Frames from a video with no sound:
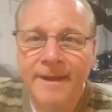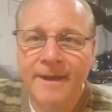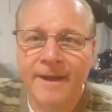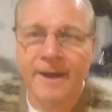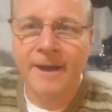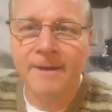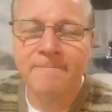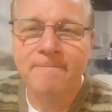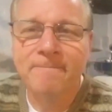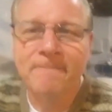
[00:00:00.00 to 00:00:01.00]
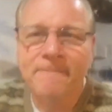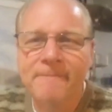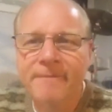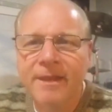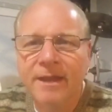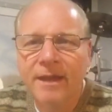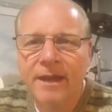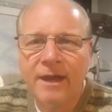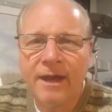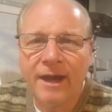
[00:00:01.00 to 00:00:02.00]
I
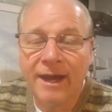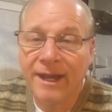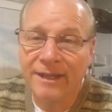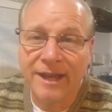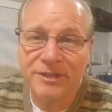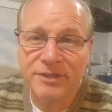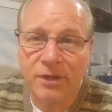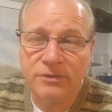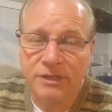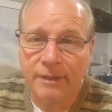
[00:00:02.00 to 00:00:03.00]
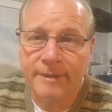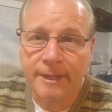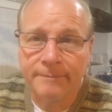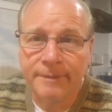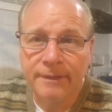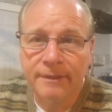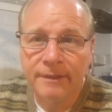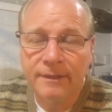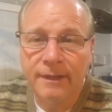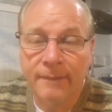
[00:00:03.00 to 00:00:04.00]
got a lot of shows coming up.
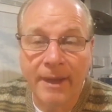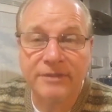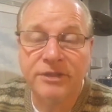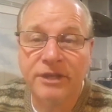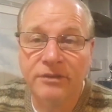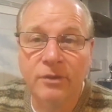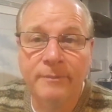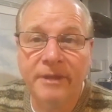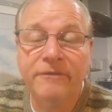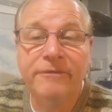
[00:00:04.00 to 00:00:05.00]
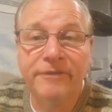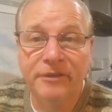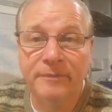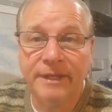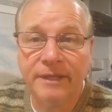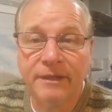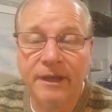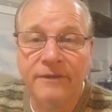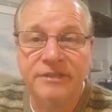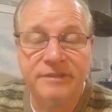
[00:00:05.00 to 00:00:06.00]
I'm actually going to do a big filming
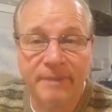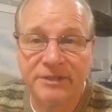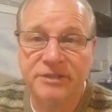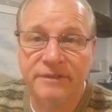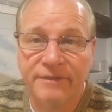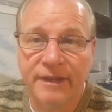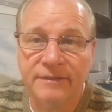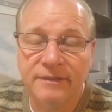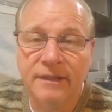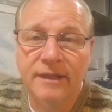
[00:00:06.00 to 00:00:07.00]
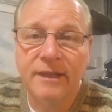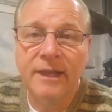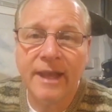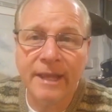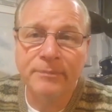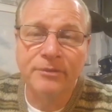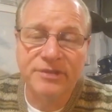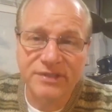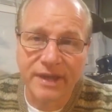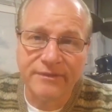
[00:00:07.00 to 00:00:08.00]
of a special event April
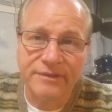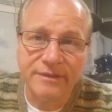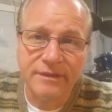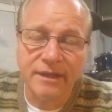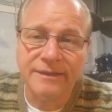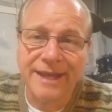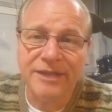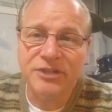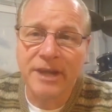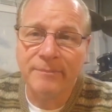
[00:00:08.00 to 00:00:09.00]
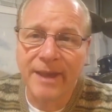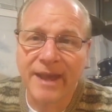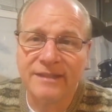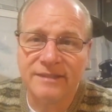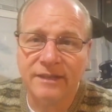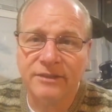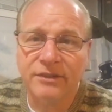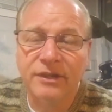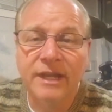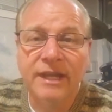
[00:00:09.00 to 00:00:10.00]
7th at the NJ Pack
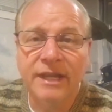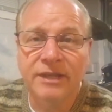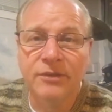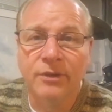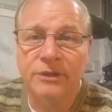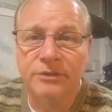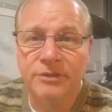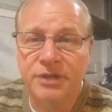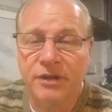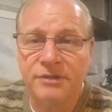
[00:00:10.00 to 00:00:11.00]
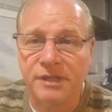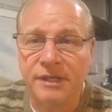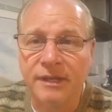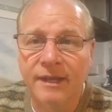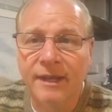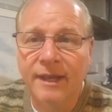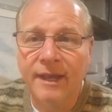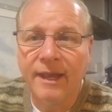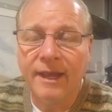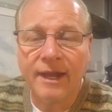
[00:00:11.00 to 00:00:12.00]
Center in Newark, New Jersey.
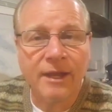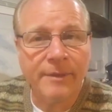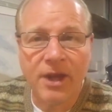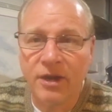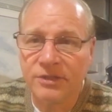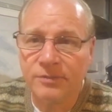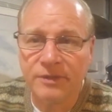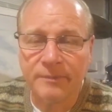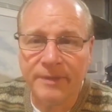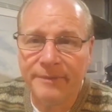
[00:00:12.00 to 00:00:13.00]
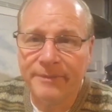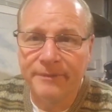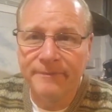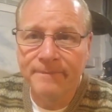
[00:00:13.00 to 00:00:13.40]
And I got to be honest with you people,